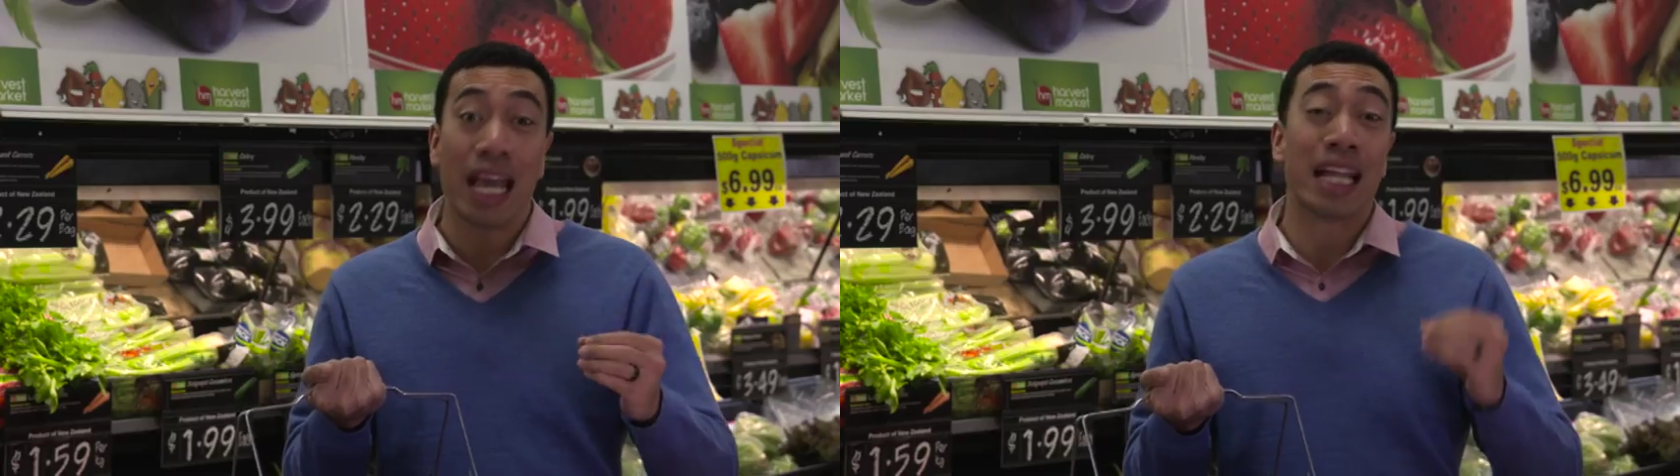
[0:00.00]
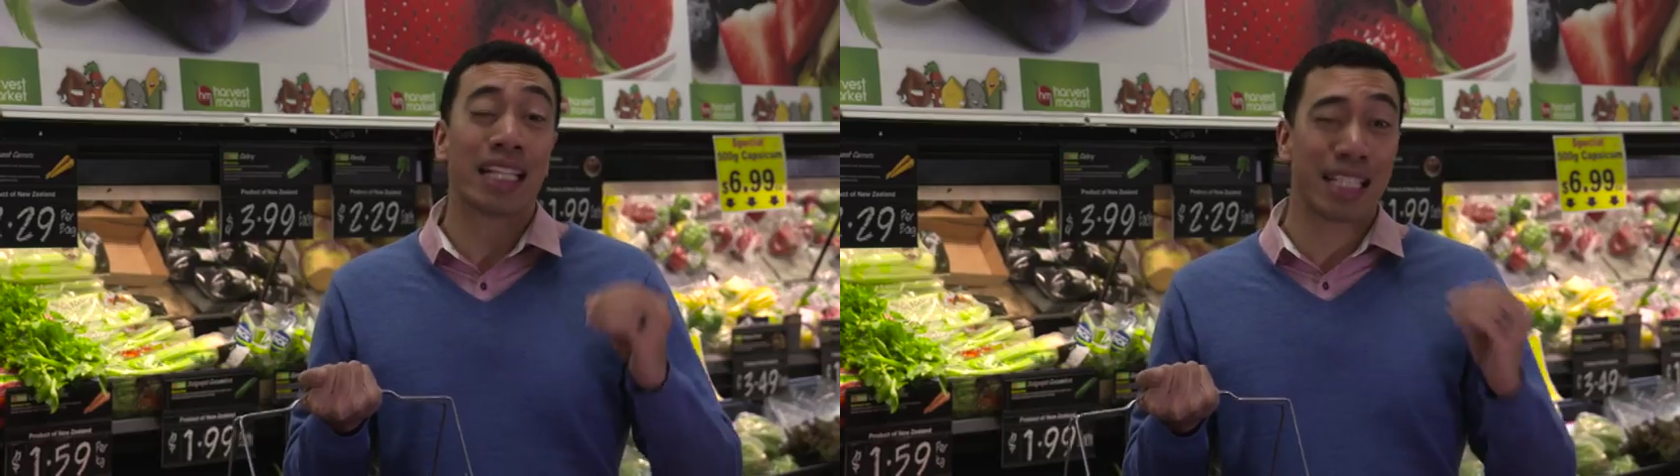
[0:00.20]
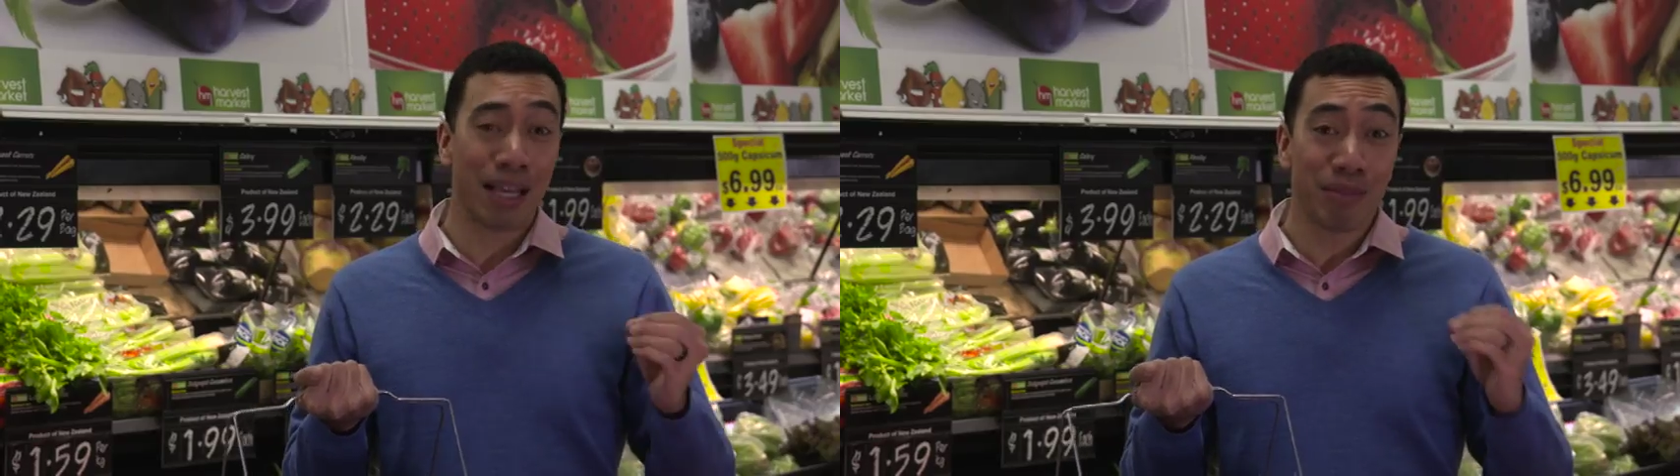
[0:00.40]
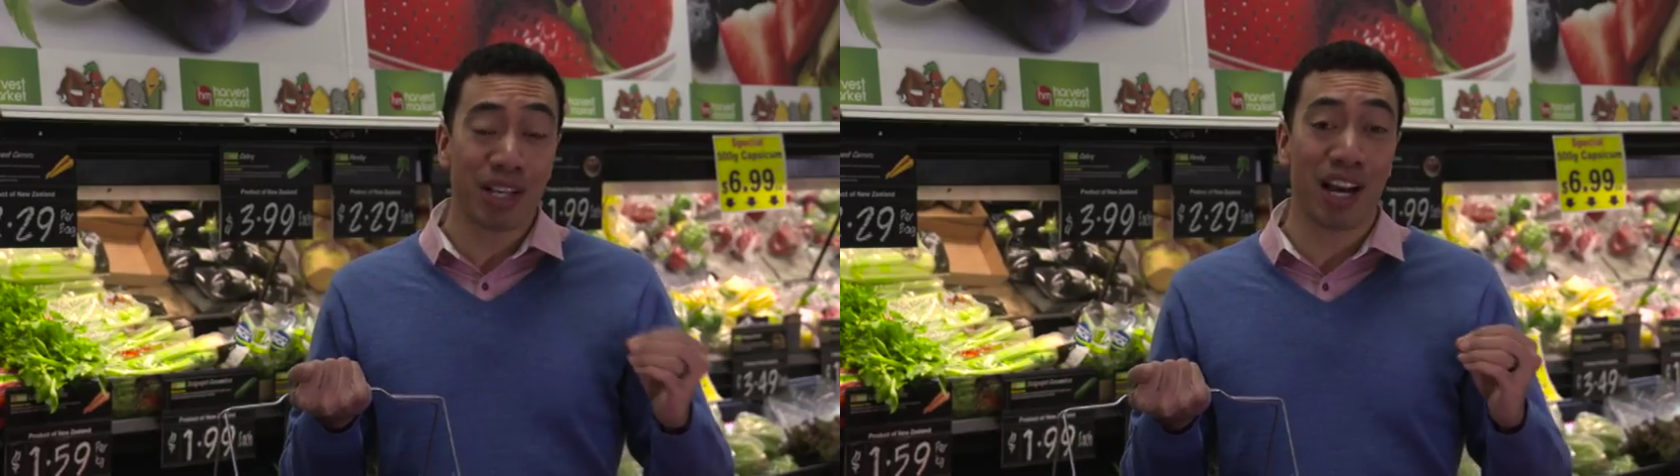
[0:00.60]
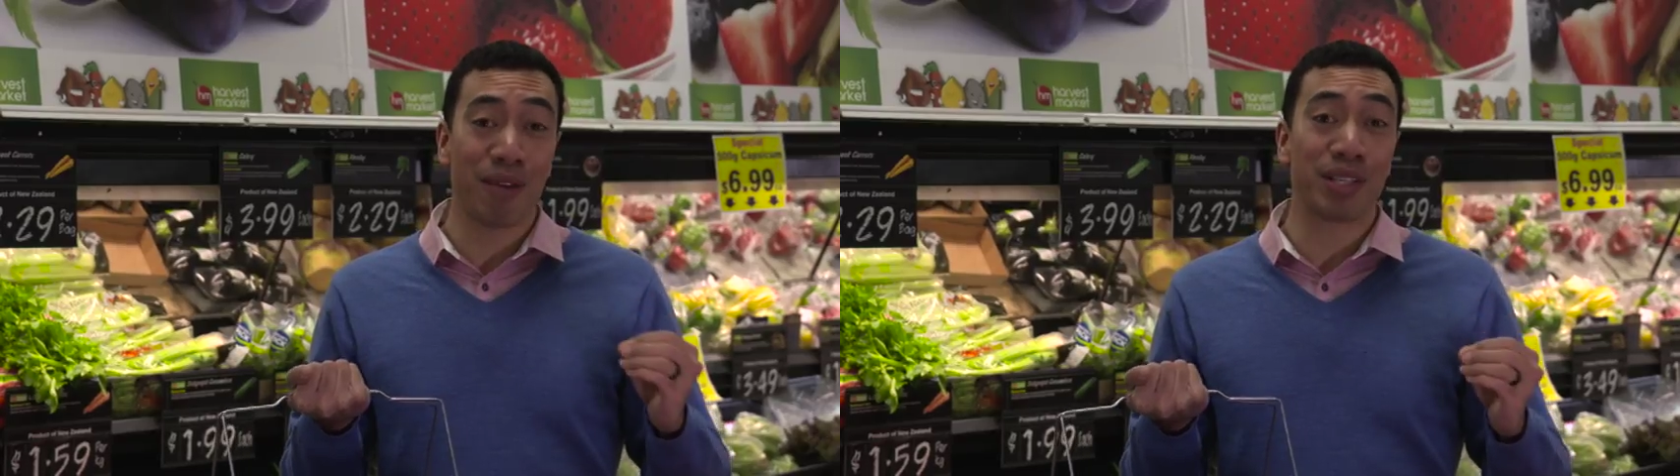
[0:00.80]
and
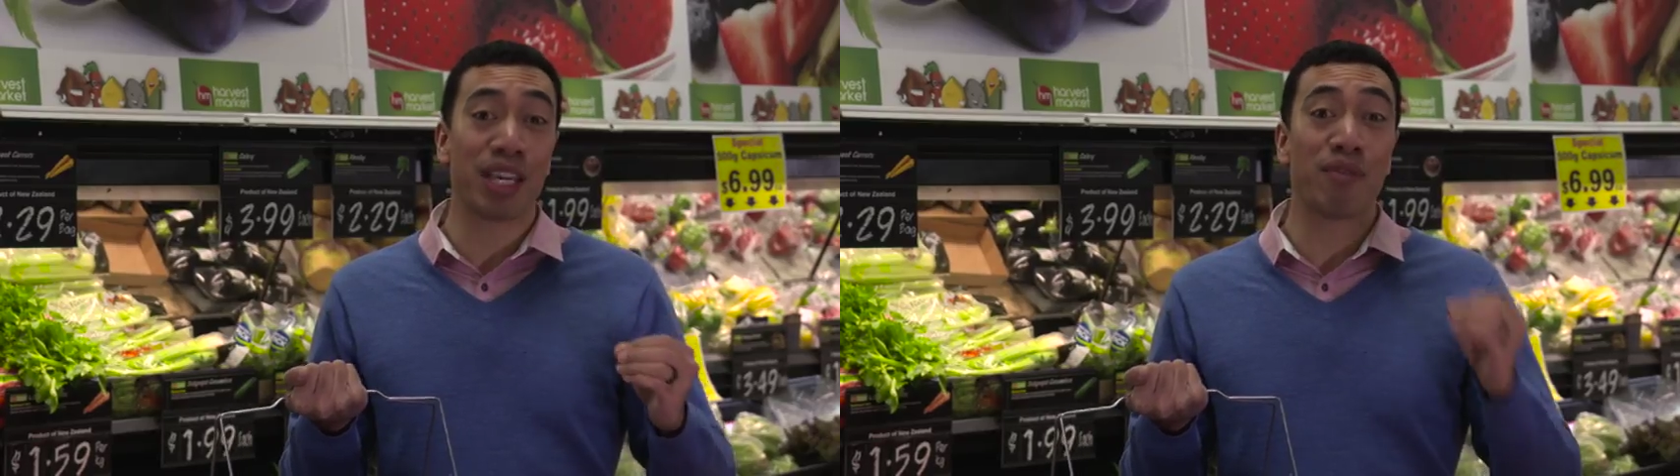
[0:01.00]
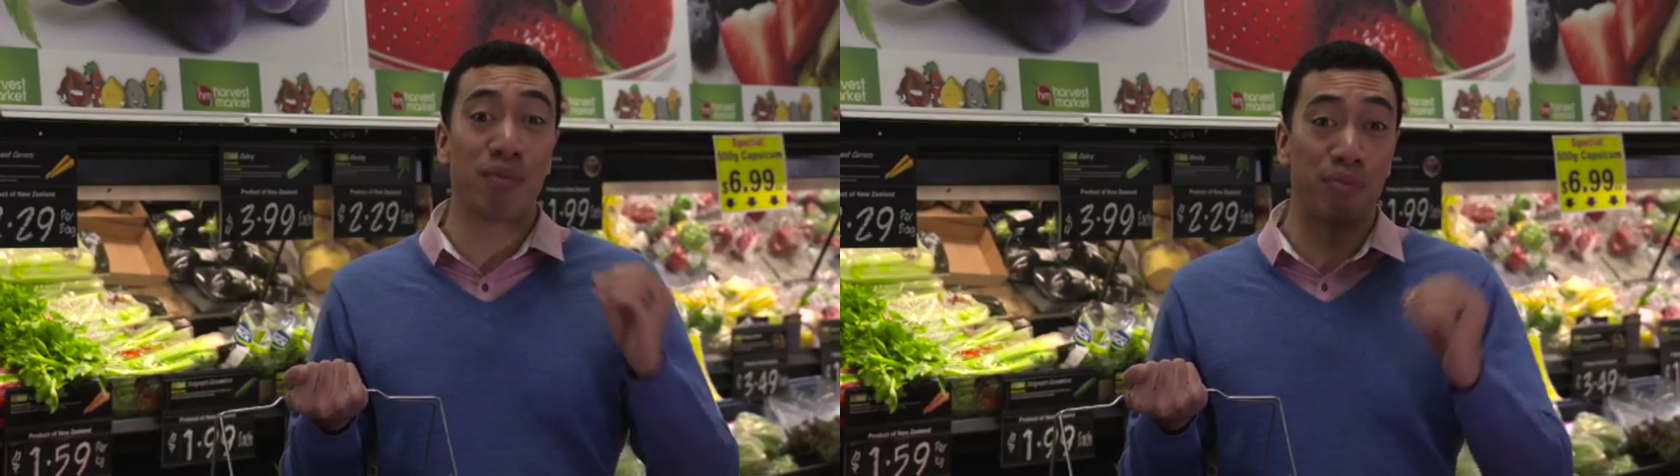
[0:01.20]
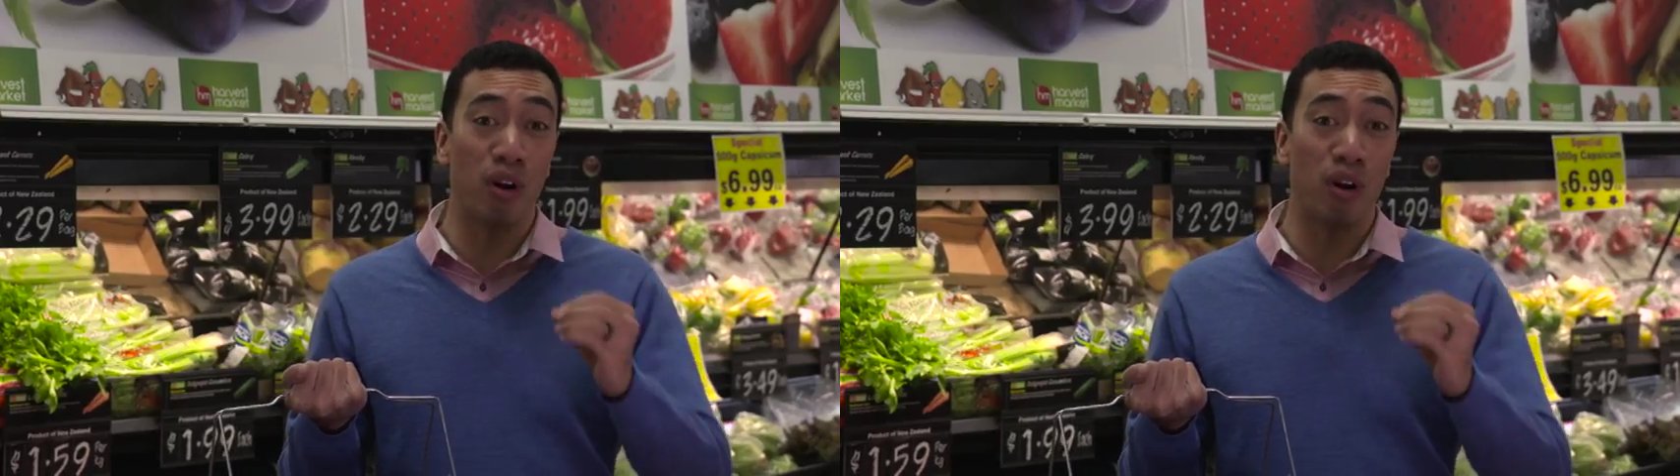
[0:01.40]
sometimes even